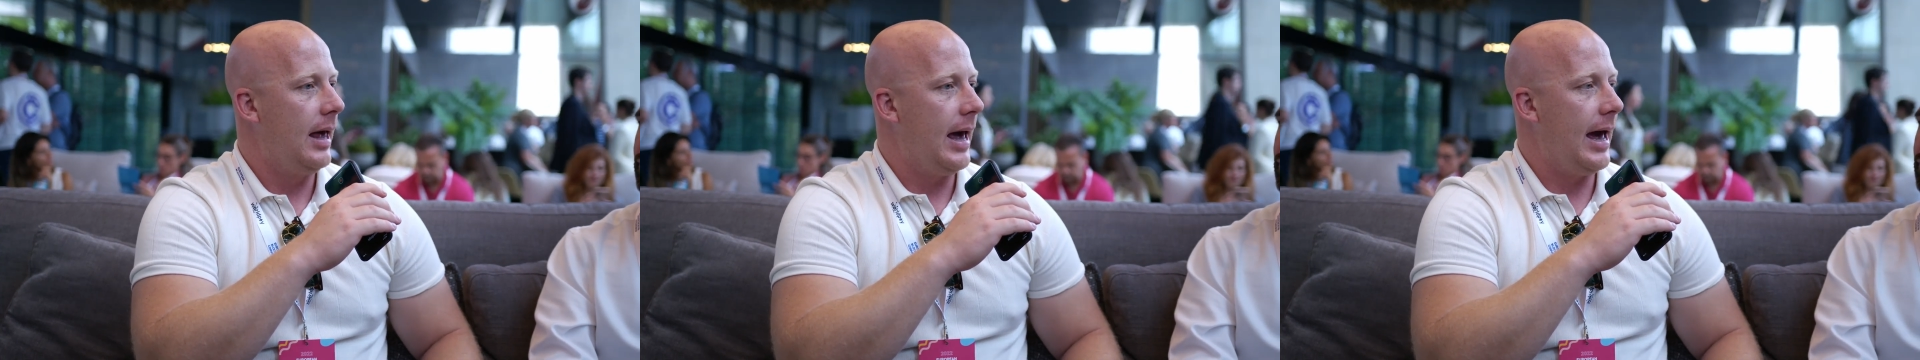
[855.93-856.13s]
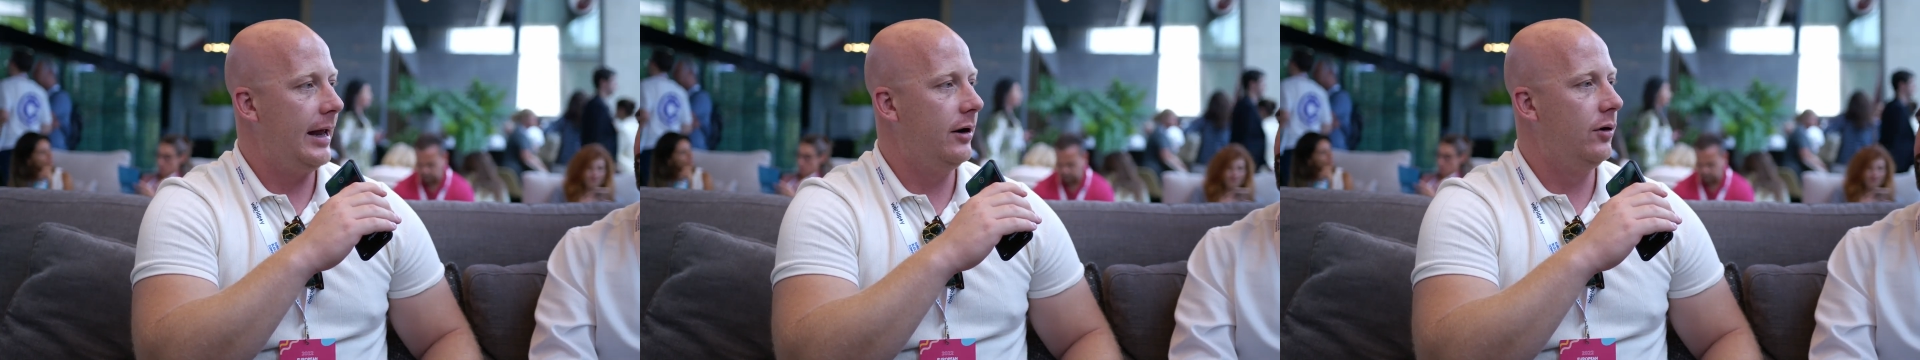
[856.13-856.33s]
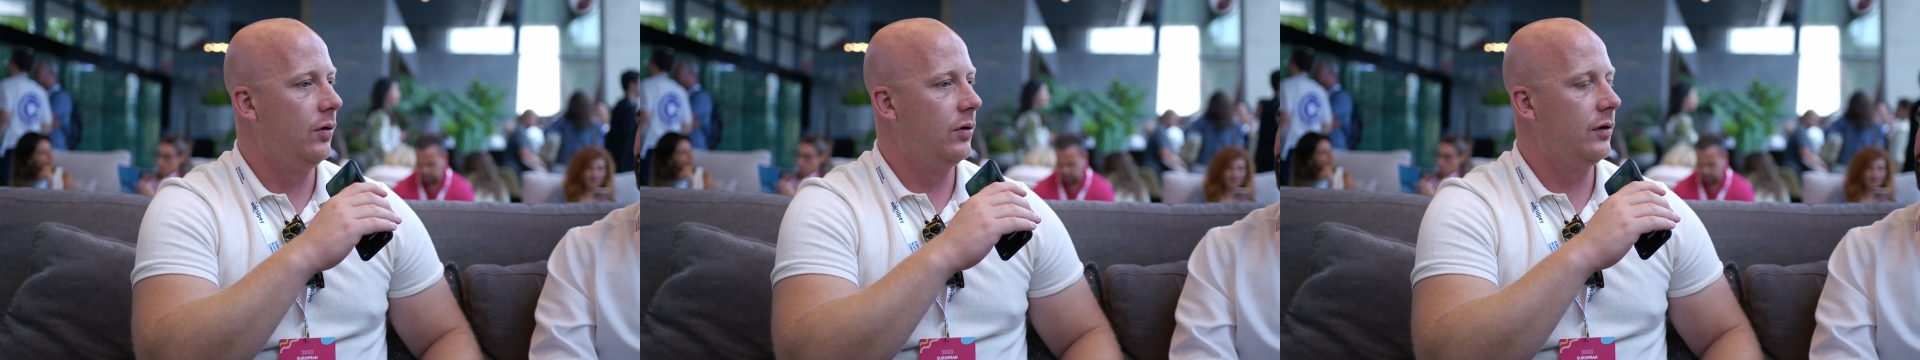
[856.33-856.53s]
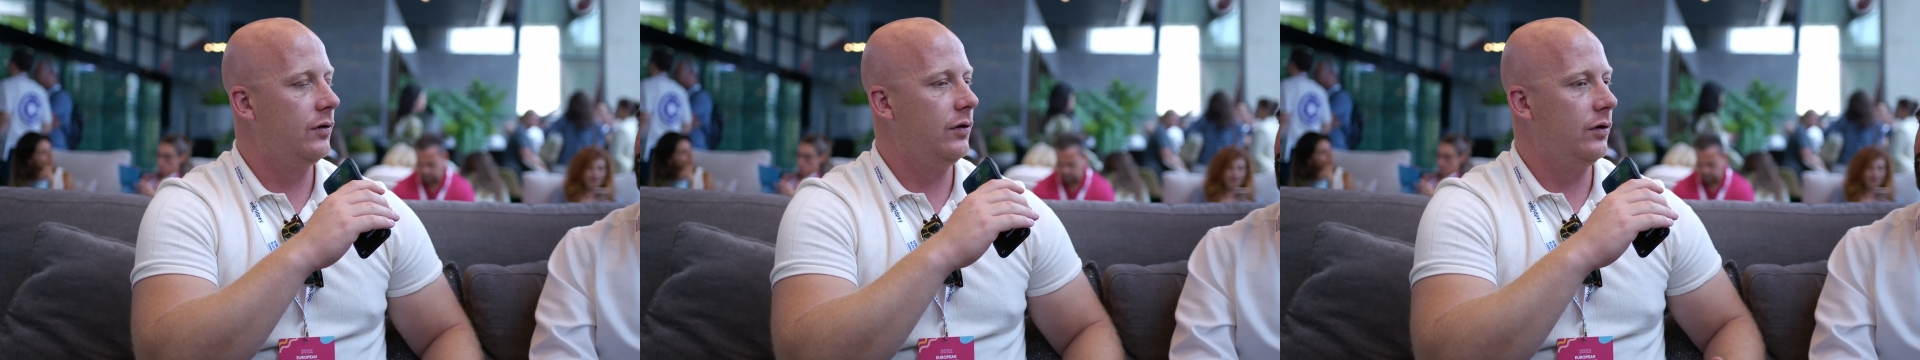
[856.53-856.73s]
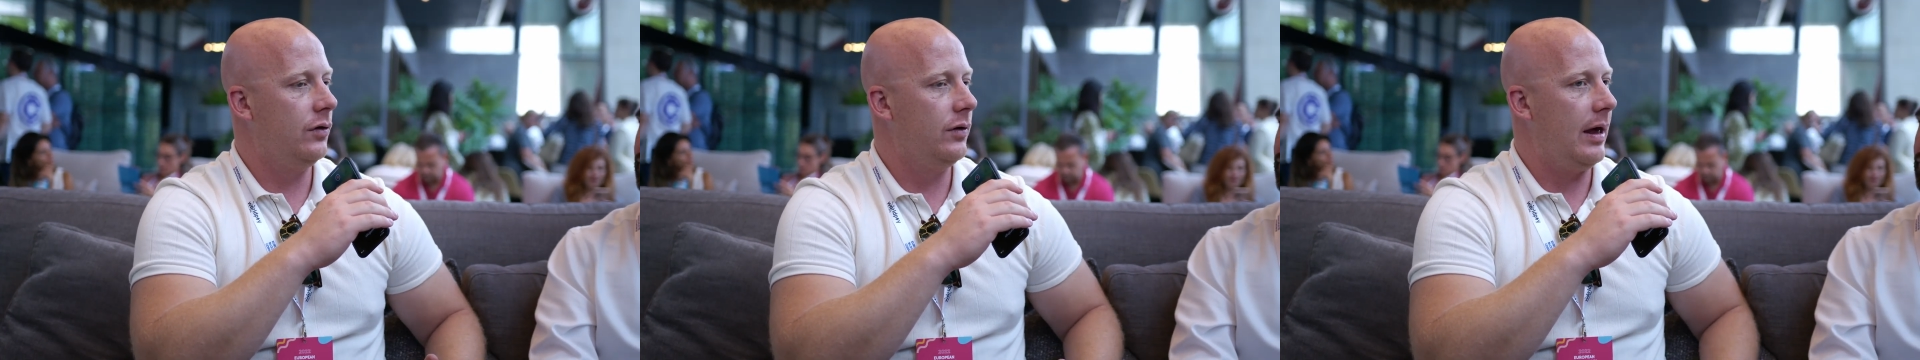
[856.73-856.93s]
And in order
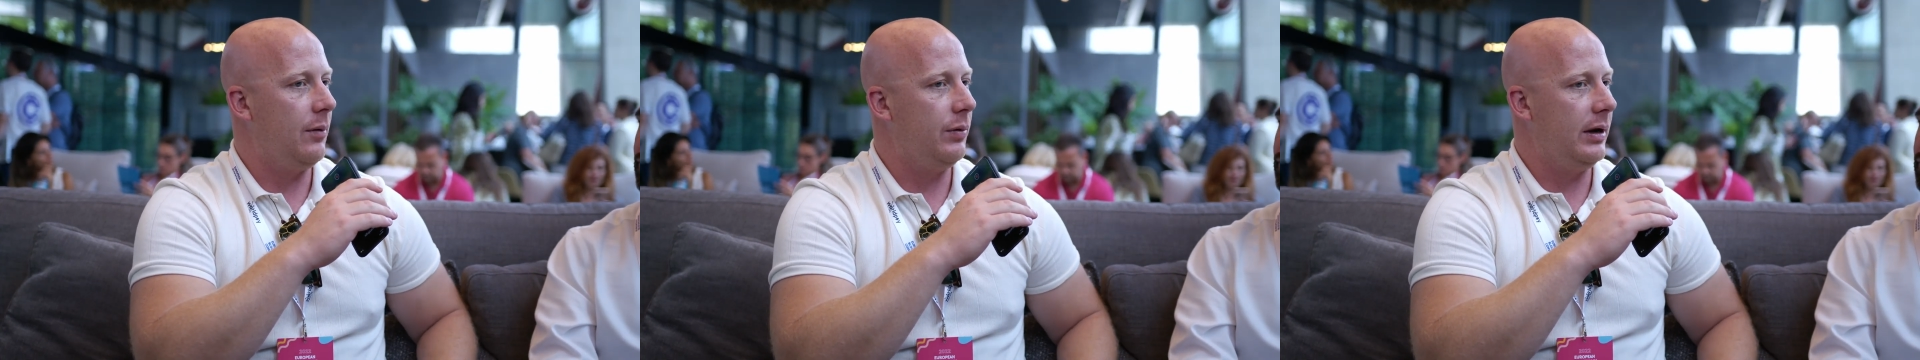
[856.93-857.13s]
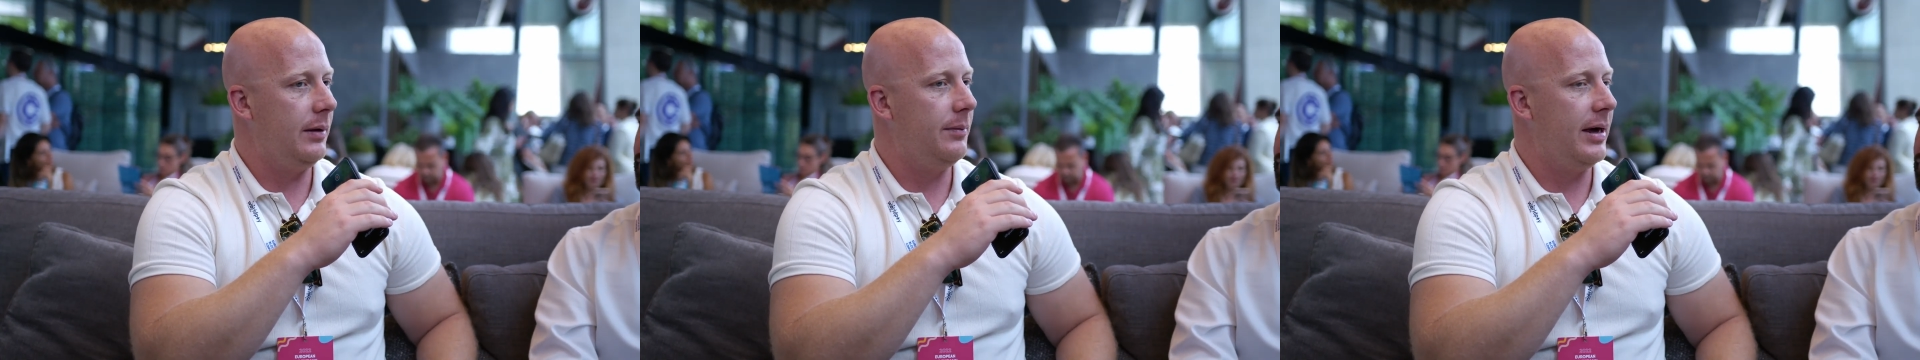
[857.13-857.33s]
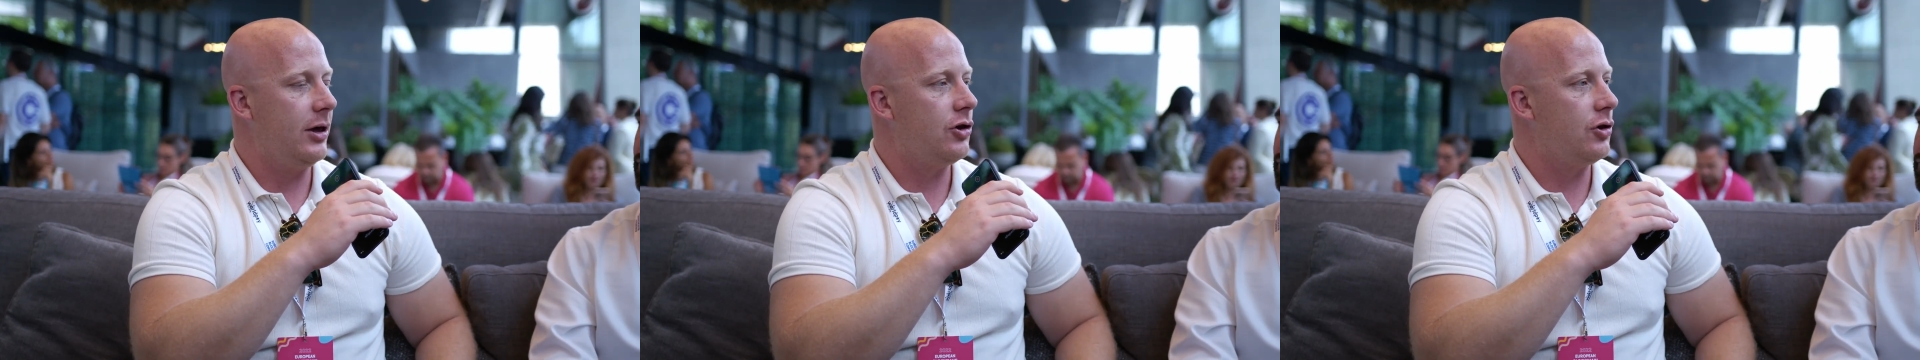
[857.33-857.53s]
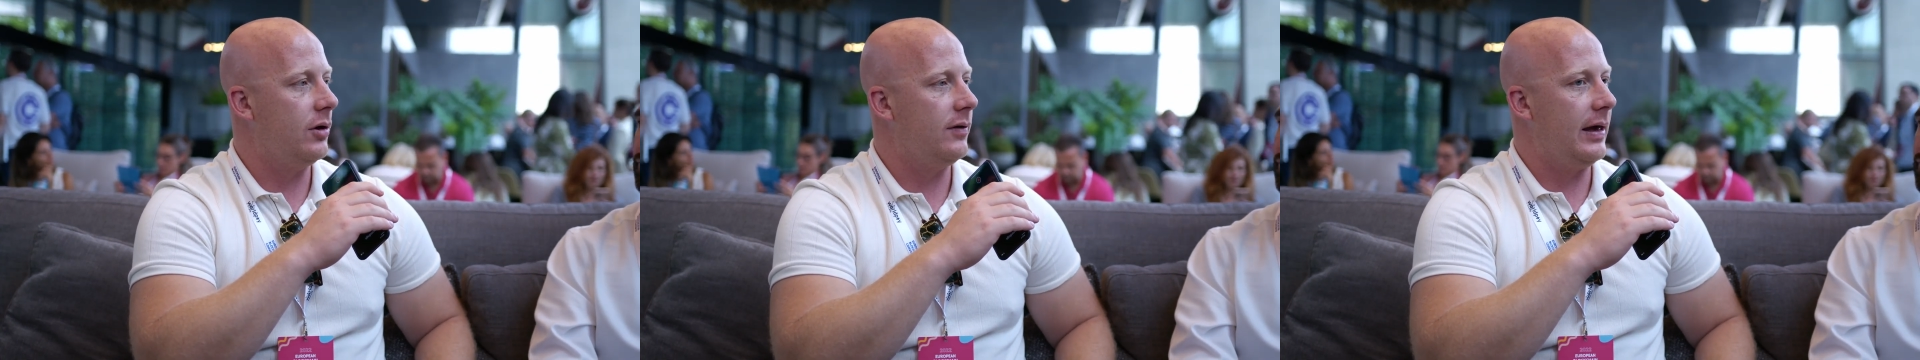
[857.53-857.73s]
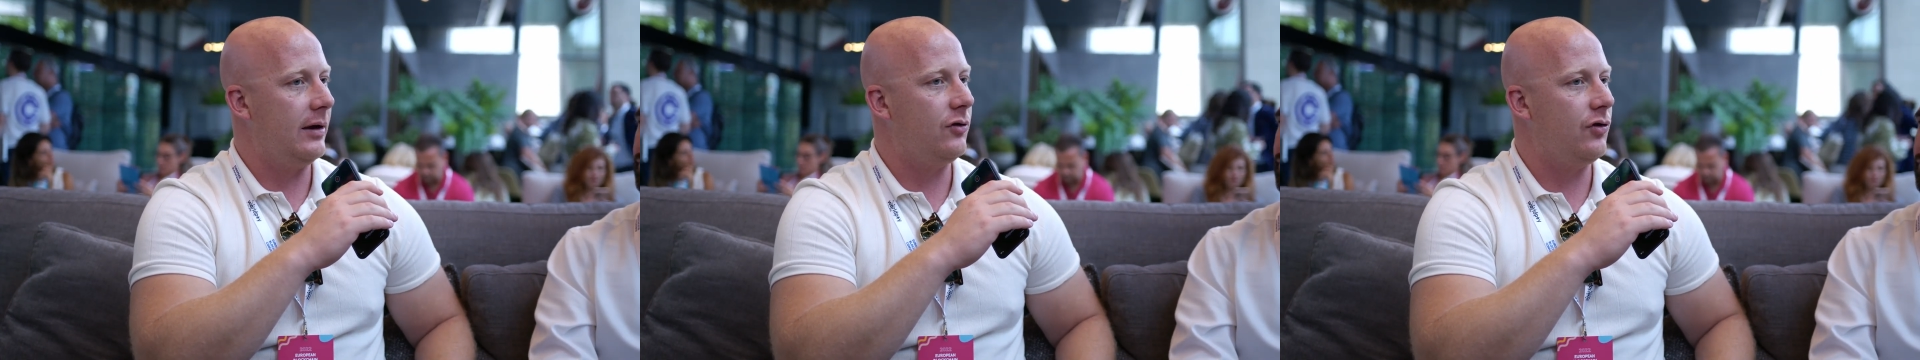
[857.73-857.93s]
to do that, we need to make
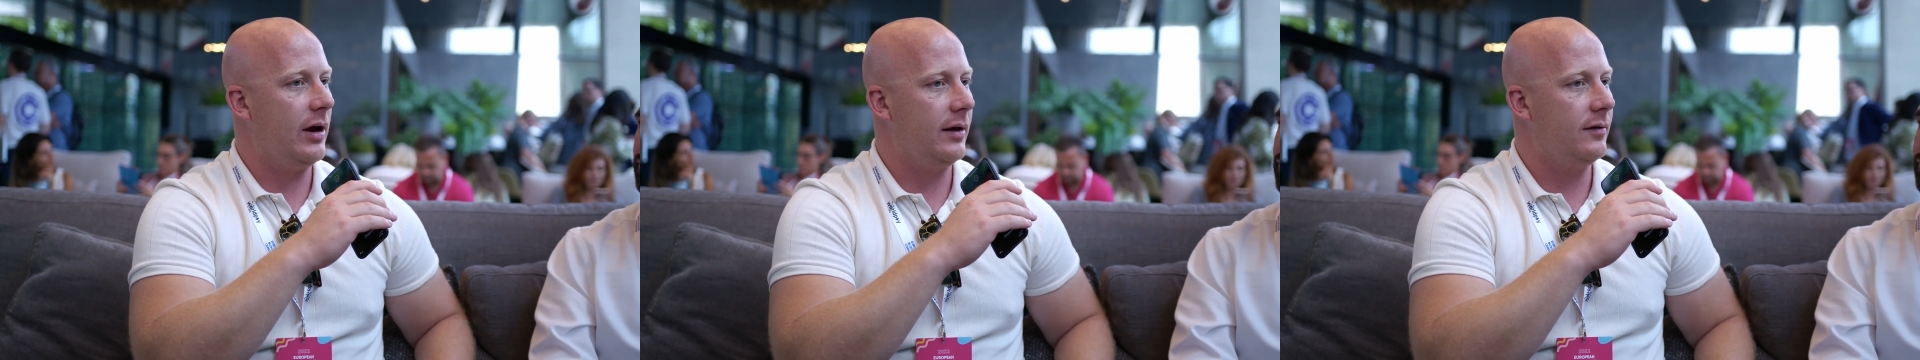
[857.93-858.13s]
sure that